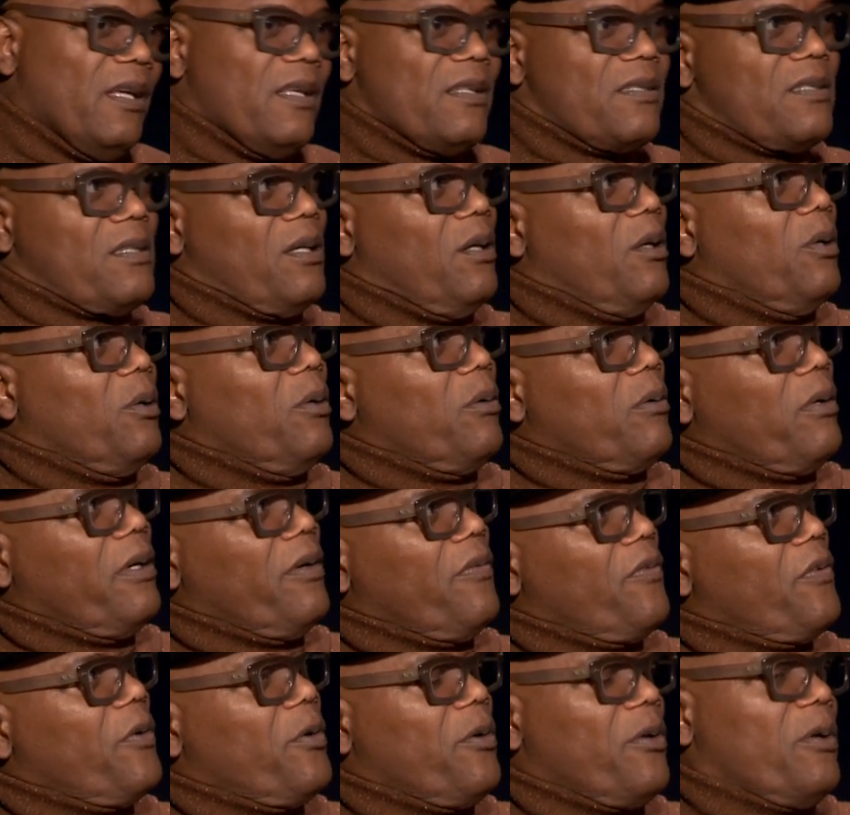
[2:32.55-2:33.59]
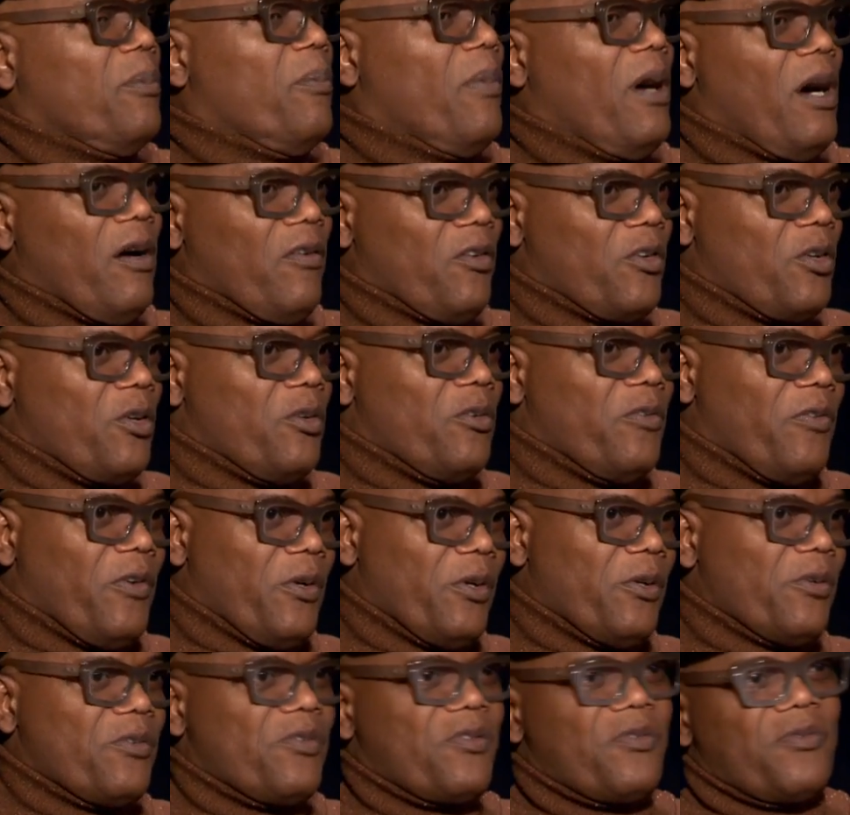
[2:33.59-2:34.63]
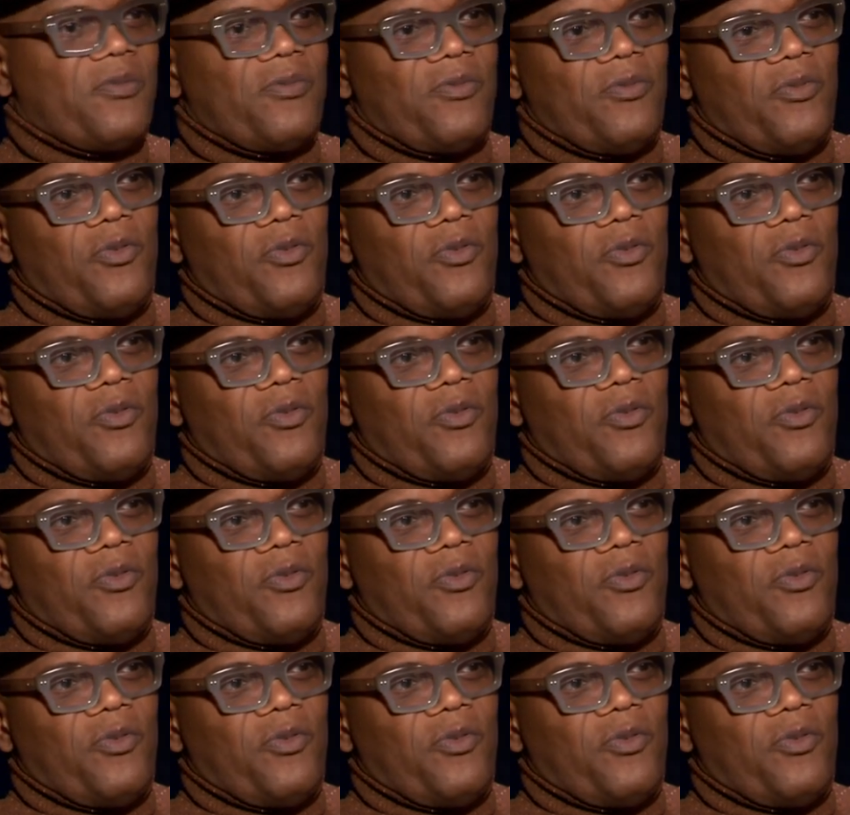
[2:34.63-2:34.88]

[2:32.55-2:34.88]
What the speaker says: So if you're in the Marvel Universe,